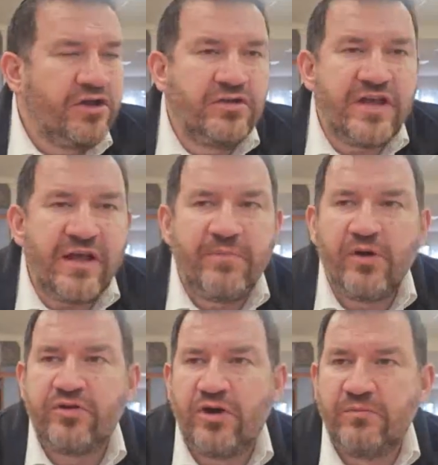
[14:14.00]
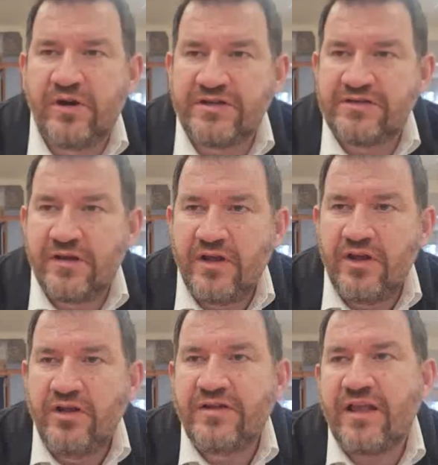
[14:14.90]
you take both chumras.
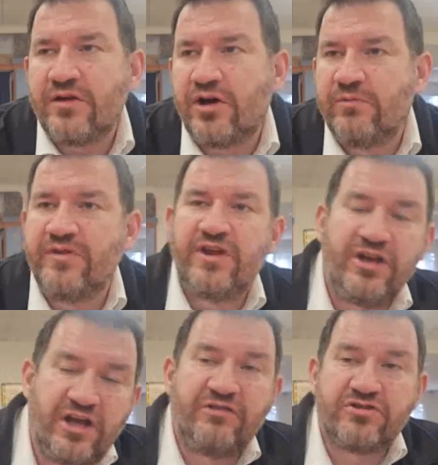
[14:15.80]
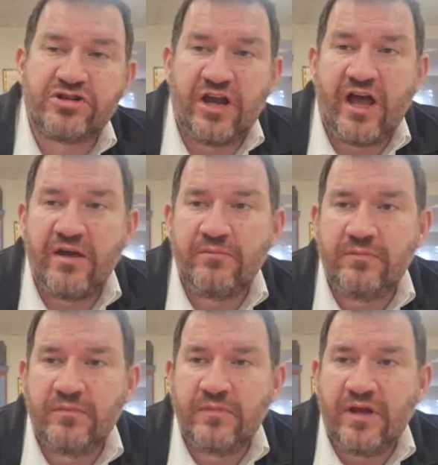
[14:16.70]
You take the chumrah that you're in Yerushalayim,
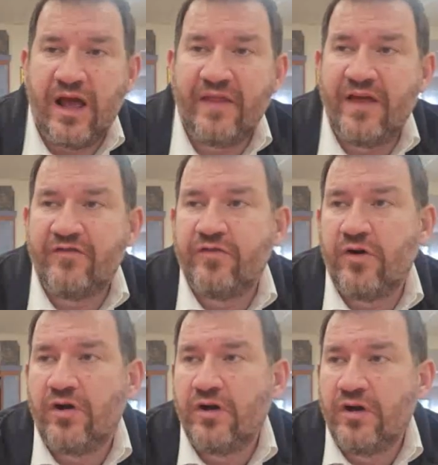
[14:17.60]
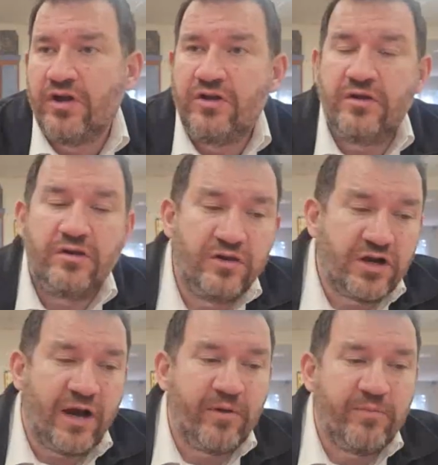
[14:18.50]
and therefore you
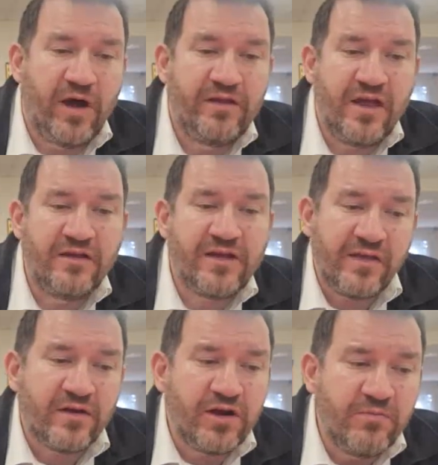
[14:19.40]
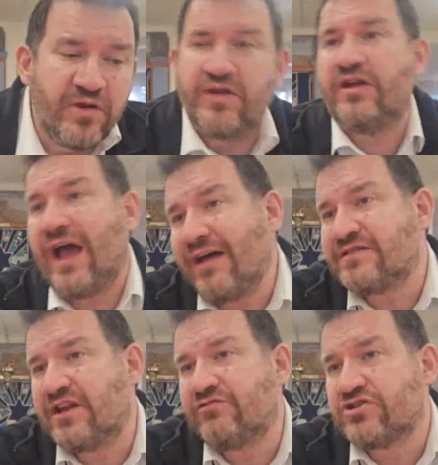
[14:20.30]
can't be paida. And you take the chumrah that you're
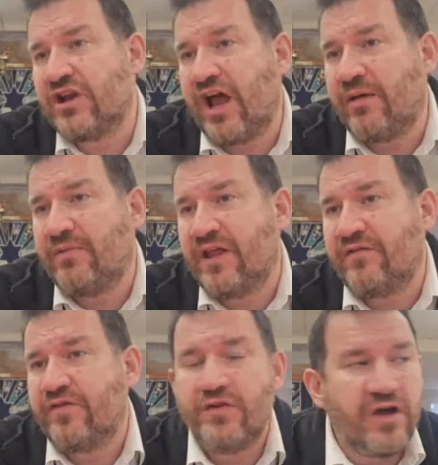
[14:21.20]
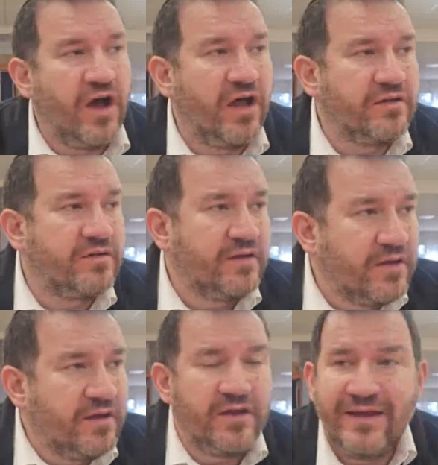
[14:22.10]
outside Yerushalayim, and therefore you can't
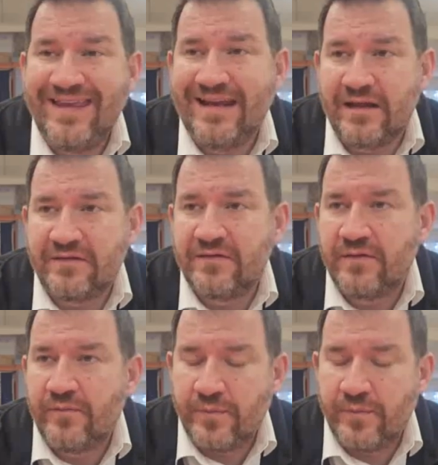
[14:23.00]
eat it.